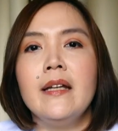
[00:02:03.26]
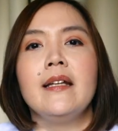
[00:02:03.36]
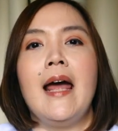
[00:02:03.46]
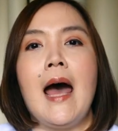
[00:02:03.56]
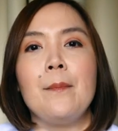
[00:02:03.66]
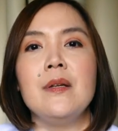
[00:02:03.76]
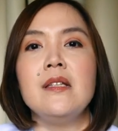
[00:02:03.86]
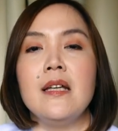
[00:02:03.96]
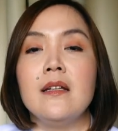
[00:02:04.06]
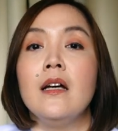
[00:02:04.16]
and it
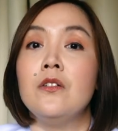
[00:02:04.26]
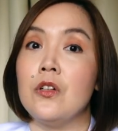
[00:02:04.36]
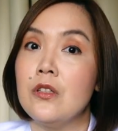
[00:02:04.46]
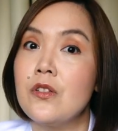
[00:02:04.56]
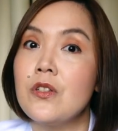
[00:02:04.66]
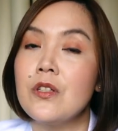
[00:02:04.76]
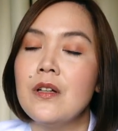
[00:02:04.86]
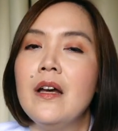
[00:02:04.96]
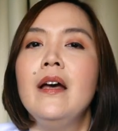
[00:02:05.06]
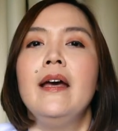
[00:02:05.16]
happens in adults.
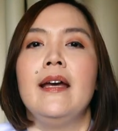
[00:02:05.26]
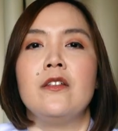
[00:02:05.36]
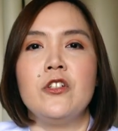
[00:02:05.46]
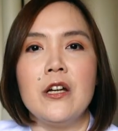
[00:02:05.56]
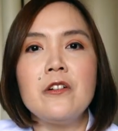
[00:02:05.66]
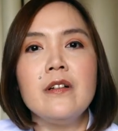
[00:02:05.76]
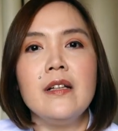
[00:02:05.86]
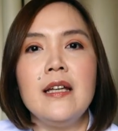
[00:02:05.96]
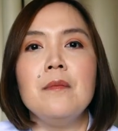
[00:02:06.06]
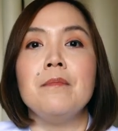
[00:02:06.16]
It
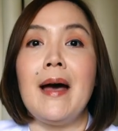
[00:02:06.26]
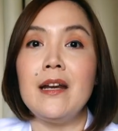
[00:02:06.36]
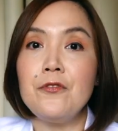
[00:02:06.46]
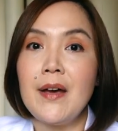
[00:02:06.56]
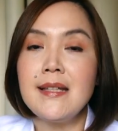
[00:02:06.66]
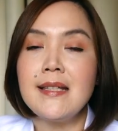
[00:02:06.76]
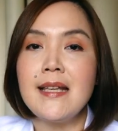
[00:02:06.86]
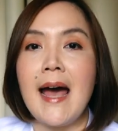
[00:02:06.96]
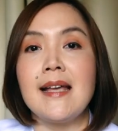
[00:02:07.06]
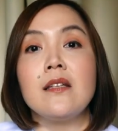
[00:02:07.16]
generally manifests
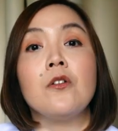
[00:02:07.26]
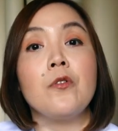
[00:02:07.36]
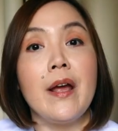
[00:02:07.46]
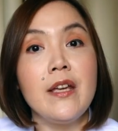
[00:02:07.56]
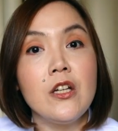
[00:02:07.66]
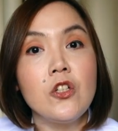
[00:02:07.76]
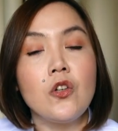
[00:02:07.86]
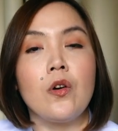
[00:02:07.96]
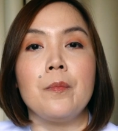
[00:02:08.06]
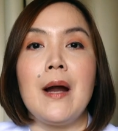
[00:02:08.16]
as grayish
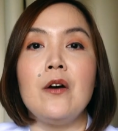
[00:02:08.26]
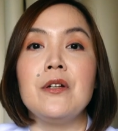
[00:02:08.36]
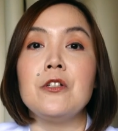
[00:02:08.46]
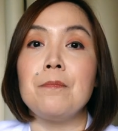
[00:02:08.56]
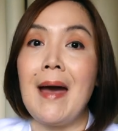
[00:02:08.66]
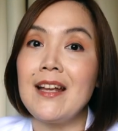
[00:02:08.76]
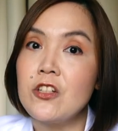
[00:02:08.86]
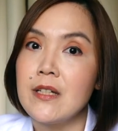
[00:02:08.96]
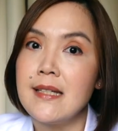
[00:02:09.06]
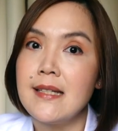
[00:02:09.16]
or brownish
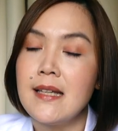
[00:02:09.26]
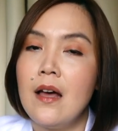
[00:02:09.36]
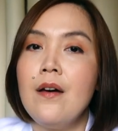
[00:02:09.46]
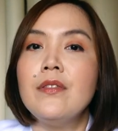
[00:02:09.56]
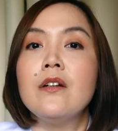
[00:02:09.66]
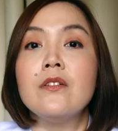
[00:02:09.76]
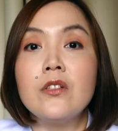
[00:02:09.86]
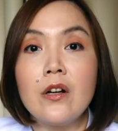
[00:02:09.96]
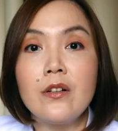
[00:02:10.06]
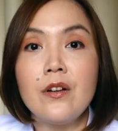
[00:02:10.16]
patches that are
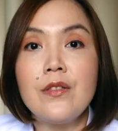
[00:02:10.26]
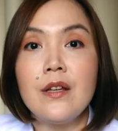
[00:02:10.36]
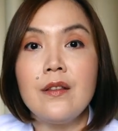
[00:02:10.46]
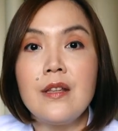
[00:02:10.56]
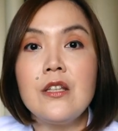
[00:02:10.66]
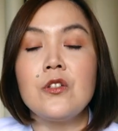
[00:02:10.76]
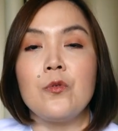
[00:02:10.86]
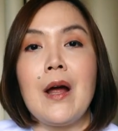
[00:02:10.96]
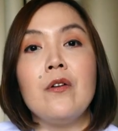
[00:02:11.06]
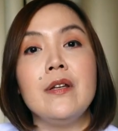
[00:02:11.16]
darker than the
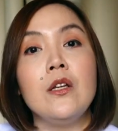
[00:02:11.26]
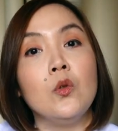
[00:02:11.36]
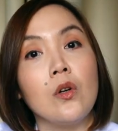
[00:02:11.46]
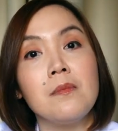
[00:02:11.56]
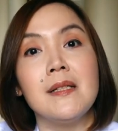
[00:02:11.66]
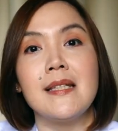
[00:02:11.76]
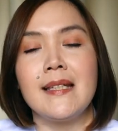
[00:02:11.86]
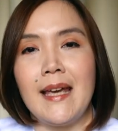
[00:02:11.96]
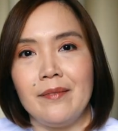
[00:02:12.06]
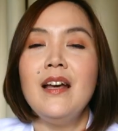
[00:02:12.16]
surrounding normal
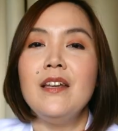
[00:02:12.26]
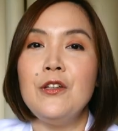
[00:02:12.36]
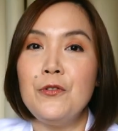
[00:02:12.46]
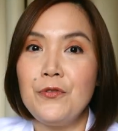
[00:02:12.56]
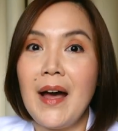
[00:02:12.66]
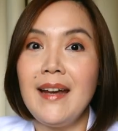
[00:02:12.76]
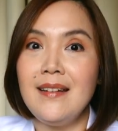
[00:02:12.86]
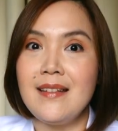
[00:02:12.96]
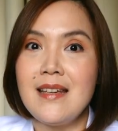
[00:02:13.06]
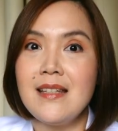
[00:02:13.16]
skin. You
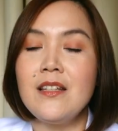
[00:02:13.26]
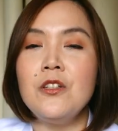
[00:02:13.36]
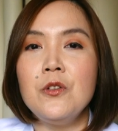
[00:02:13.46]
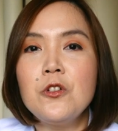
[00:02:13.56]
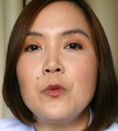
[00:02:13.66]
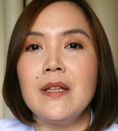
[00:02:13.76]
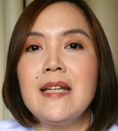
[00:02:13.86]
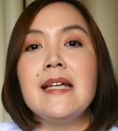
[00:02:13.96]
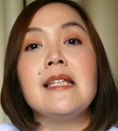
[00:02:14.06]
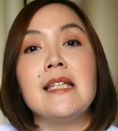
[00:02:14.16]
find these
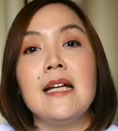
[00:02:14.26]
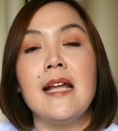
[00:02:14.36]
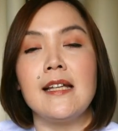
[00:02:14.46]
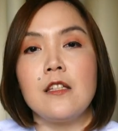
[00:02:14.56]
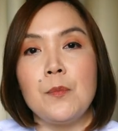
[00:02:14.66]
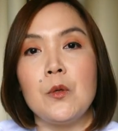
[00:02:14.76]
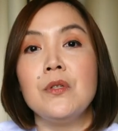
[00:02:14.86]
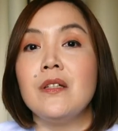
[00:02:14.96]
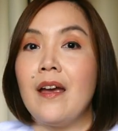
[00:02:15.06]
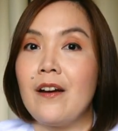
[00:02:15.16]
usually in
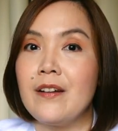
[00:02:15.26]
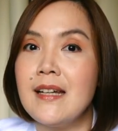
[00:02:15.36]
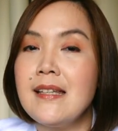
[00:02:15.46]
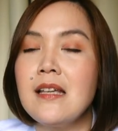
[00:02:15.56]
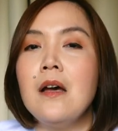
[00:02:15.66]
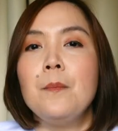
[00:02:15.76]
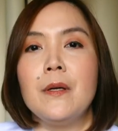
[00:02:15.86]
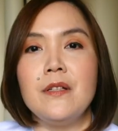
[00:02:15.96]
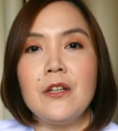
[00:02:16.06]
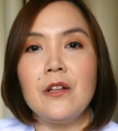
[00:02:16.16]
sun-exposed areas,
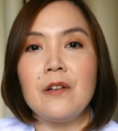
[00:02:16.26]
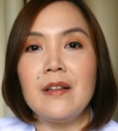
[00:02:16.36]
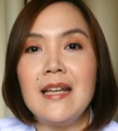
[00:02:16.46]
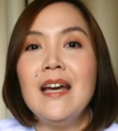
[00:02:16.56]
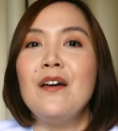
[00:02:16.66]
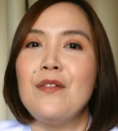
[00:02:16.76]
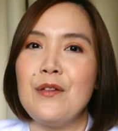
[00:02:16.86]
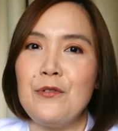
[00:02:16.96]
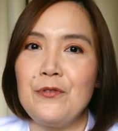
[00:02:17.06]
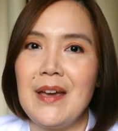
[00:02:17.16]
particularly the
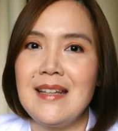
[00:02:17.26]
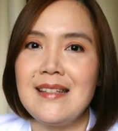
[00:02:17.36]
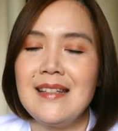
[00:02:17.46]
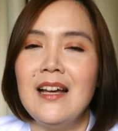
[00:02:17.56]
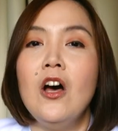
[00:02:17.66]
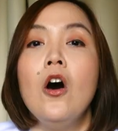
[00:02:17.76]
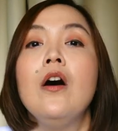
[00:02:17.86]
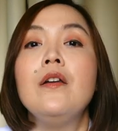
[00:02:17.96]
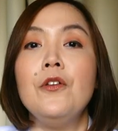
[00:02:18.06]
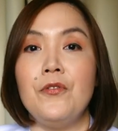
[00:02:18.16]
face.
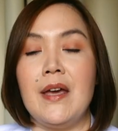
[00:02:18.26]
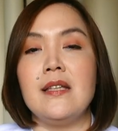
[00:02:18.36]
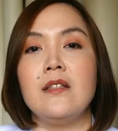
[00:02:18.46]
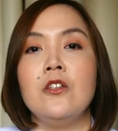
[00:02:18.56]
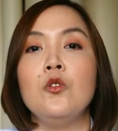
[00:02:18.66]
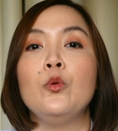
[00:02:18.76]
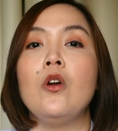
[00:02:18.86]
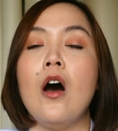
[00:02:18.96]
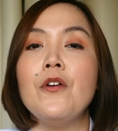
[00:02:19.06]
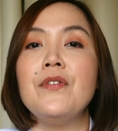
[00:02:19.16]
On the face, you would
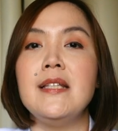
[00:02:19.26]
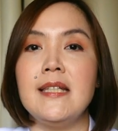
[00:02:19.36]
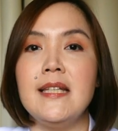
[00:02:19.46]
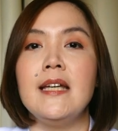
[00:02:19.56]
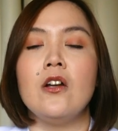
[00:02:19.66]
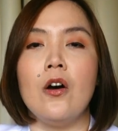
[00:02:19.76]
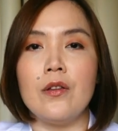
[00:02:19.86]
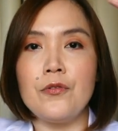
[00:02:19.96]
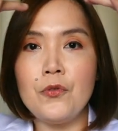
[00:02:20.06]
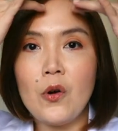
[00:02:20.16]
often see it on
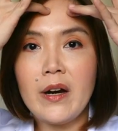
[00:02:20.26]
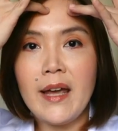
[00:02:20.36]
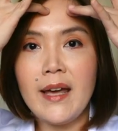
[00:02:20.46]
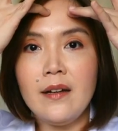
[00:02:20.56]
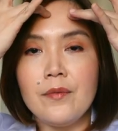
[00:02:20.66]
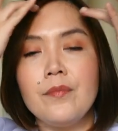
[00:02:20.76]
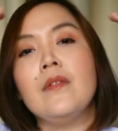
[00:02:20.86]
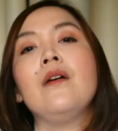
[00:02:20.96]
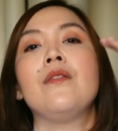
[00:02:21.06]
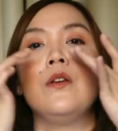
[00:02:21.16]
the forehead,
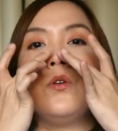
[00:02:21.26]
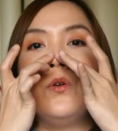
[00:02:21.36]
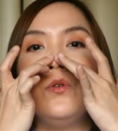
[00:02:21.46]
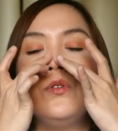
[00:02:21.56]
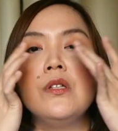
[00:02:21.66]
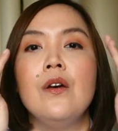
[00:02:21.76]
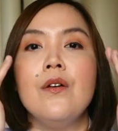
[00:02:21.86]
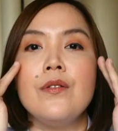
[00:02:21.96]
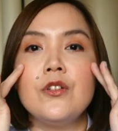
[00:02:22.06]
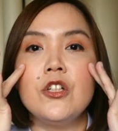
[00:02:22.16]
the nose,
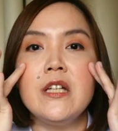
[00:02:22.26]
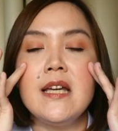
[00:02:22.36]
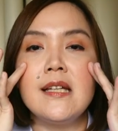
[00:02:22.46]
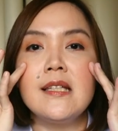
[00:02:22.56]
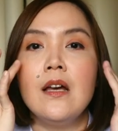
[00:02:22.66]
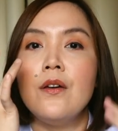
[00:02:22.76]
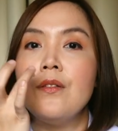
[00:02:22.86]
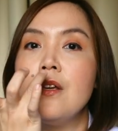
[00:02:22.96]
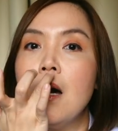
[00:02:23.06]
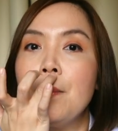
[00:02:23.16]
the cheeks,
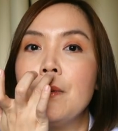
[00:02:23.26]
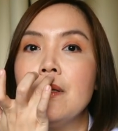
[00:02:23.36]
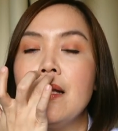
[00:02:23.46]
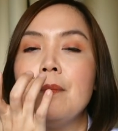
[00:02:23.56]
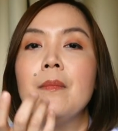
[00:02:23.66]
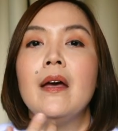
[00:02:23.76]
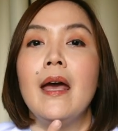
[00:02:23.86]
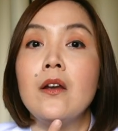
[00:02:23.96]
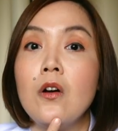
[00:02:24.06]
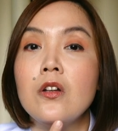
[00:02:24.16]
the upper lip,
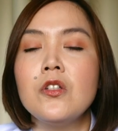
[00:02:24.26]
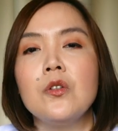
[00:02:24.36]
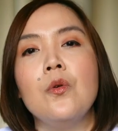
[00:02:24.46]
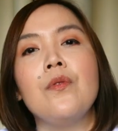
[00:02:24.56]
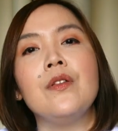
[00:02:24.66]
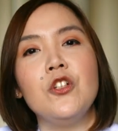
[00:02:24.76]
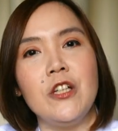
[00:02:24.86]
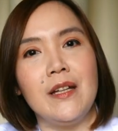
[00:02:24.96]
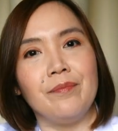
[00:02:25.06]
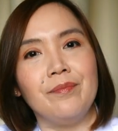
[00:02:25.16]
and also the
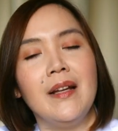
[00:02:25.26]
chin.